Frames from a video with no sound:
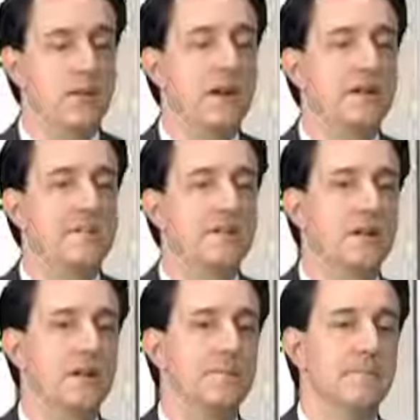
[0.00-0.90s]
you have,
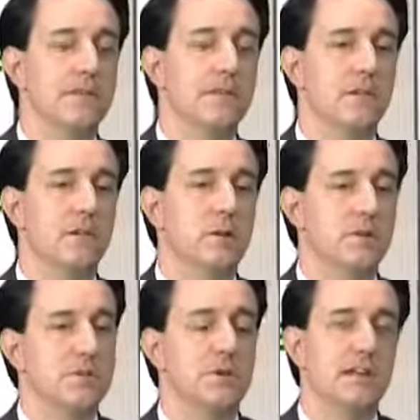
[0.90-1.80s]
um, we
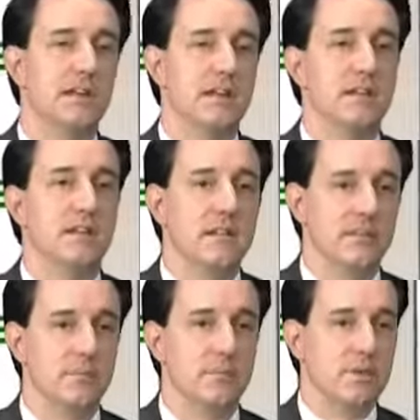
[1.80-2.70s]
were talking and uh,
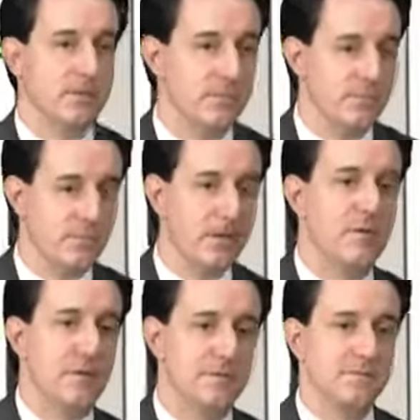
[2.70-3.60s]
in
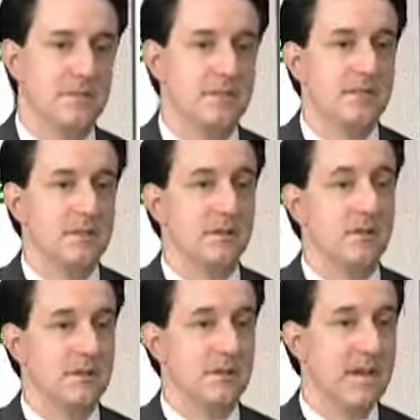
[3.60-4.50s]
preparation for this, something
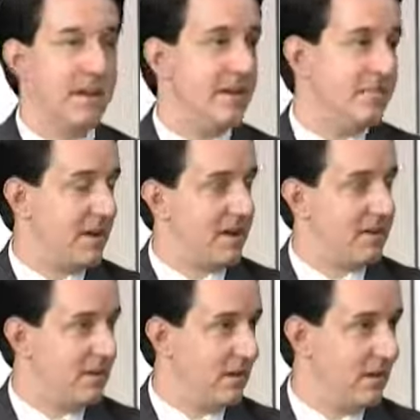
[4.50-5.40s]
called an
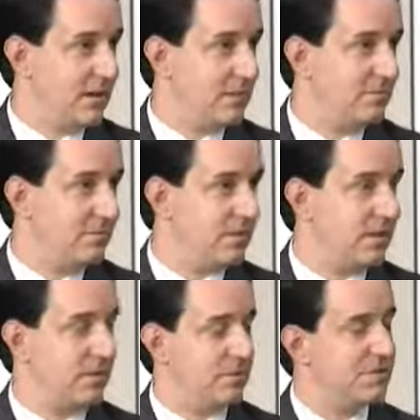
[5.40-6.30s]
NFA item.
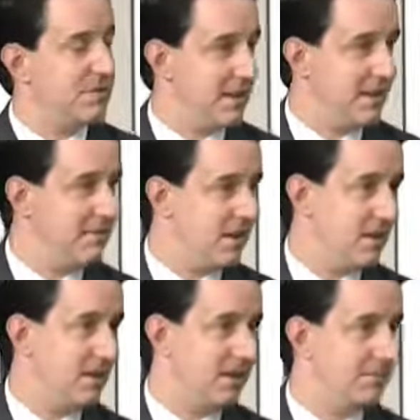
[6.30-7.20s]
Uh, what's an
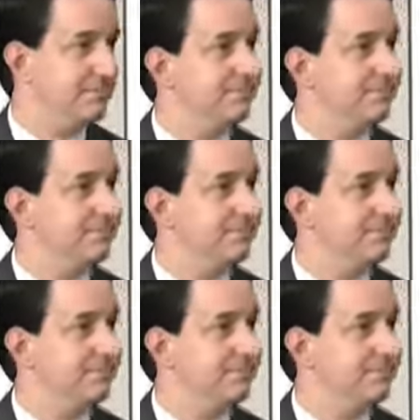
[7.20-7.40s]
NFA item?